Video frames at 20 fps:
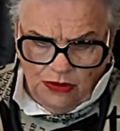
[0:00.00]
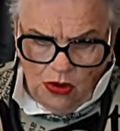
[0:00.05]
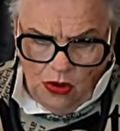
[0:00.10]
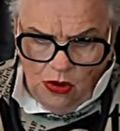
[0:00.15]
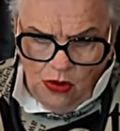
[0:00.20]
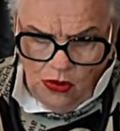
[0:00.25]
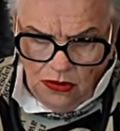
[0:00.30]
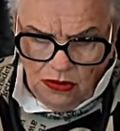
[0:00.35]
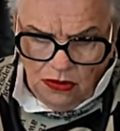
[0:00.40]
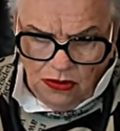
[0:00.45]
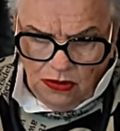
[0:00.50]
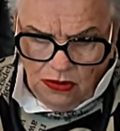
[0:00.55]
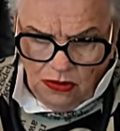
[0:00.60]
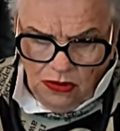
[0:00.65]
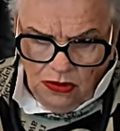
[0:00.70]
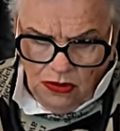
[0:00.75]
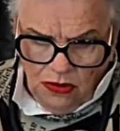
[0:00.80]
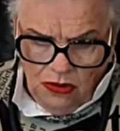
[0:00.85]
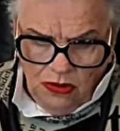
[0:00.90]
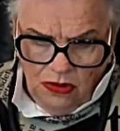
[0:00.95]
all?
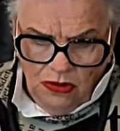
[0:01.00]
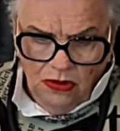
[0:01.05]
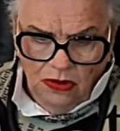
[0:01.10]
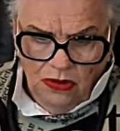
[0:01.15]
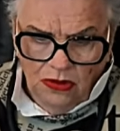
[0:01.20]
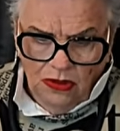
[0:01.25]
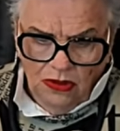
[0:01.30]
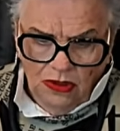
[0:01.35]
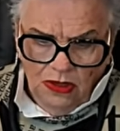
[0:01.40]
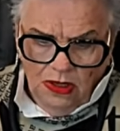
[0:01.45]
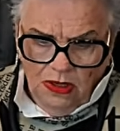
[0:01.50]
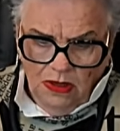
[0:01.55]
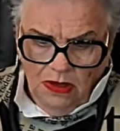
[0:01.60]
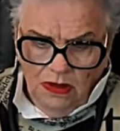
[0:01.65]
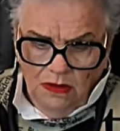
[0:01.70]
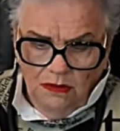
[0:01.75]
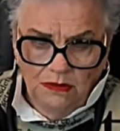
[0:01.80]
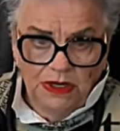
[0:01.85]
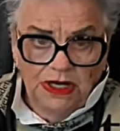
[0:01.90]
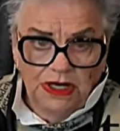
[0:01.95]

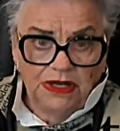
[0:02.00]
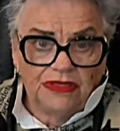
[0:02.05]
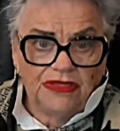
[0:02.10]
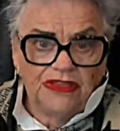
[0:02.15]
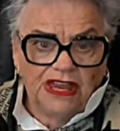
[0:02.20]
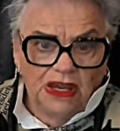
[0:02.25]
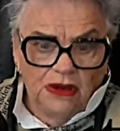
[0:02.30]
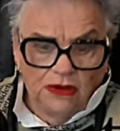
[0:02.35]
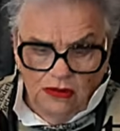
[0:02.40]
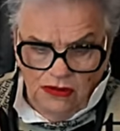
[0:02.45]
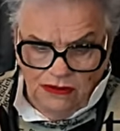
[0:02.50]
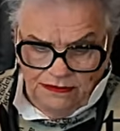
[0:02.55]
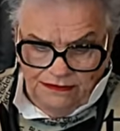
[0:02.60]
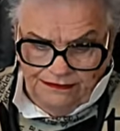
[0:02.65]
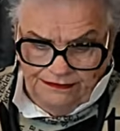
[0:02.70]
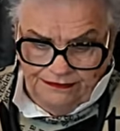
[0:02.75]
Peter Thiel.